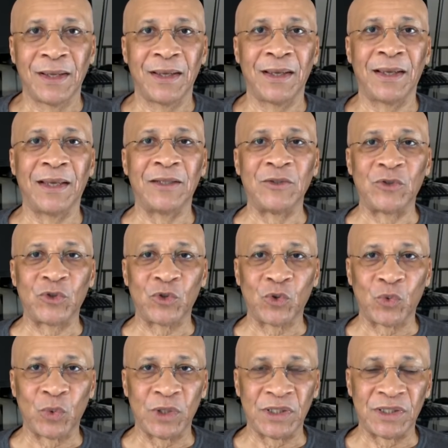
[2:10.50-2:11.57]
and
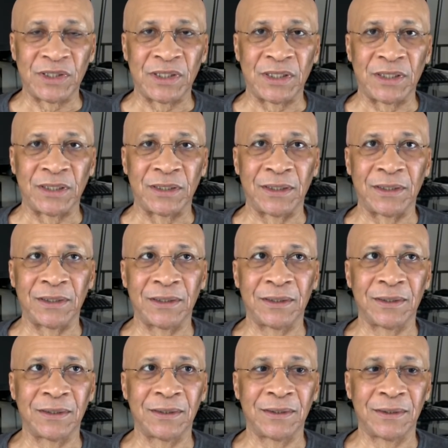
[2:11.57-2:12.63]
squeezing
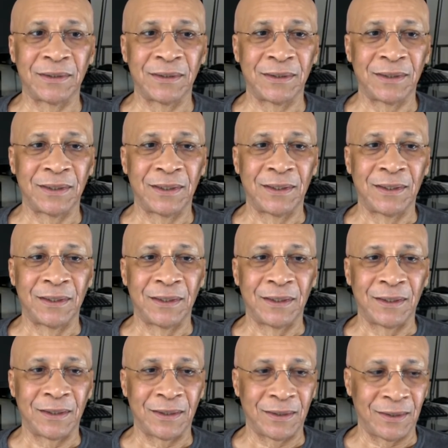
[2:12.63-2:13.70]

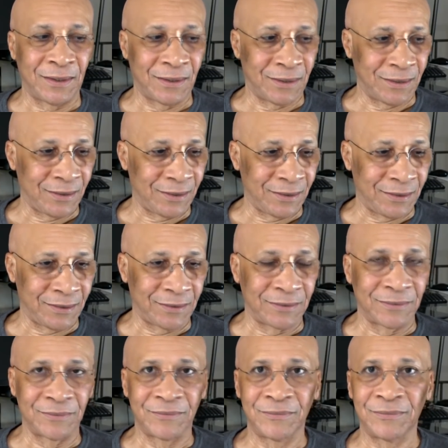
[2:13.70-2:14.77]

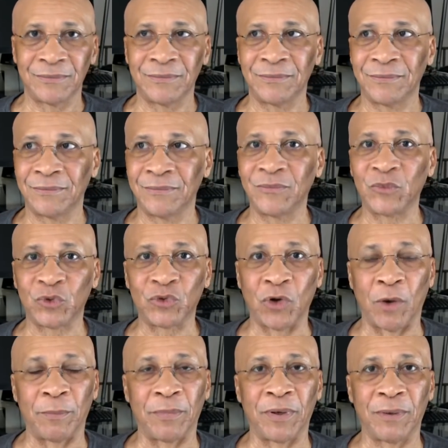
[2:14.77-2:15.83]

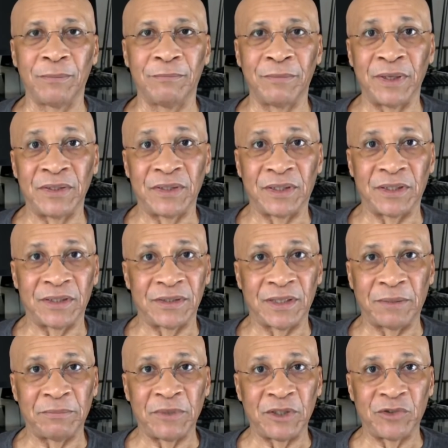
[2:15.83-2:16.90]
Trump, basically his
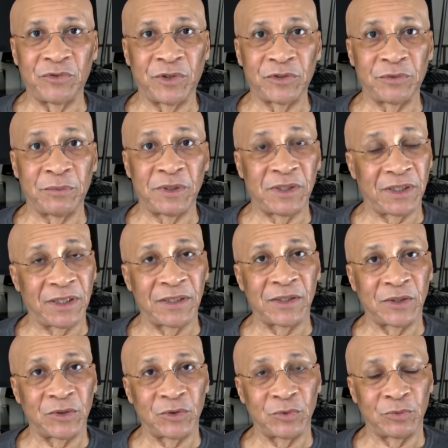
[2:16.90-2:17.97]
administration. Basically,
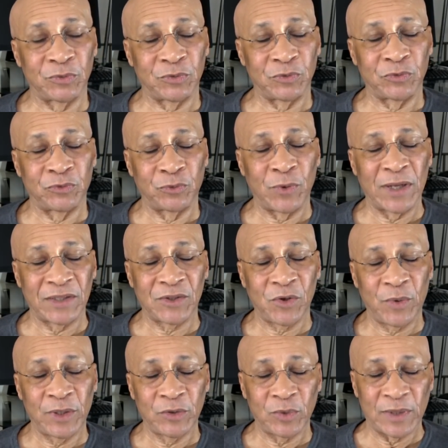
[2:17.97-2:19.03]
what's
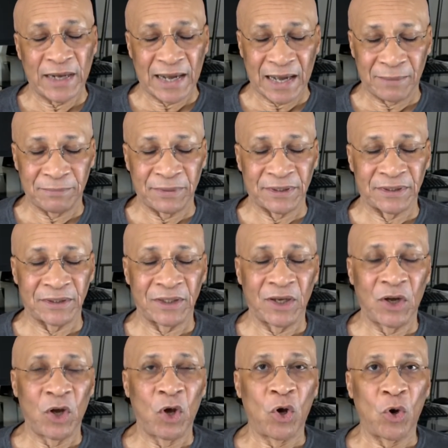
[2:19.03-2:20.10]
going to happen?
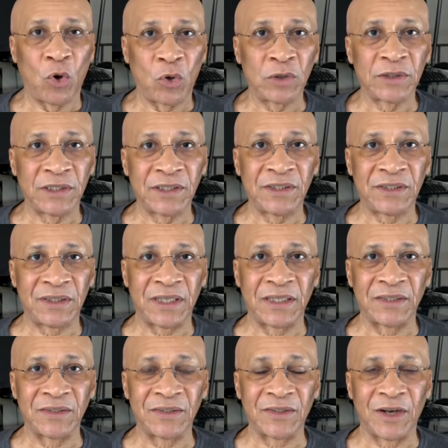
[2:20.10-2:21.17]
All these
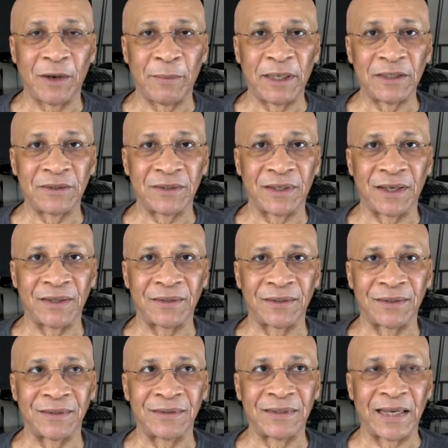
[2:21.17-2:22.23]
things coming together,
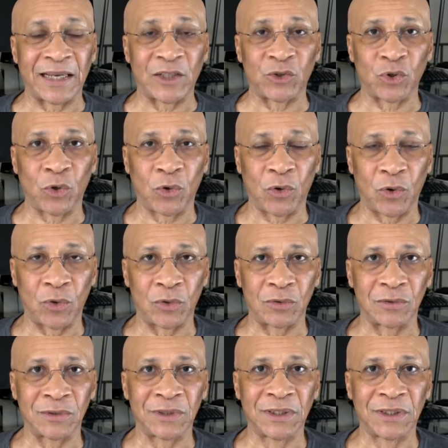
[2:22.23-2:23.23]
it's like a chokehold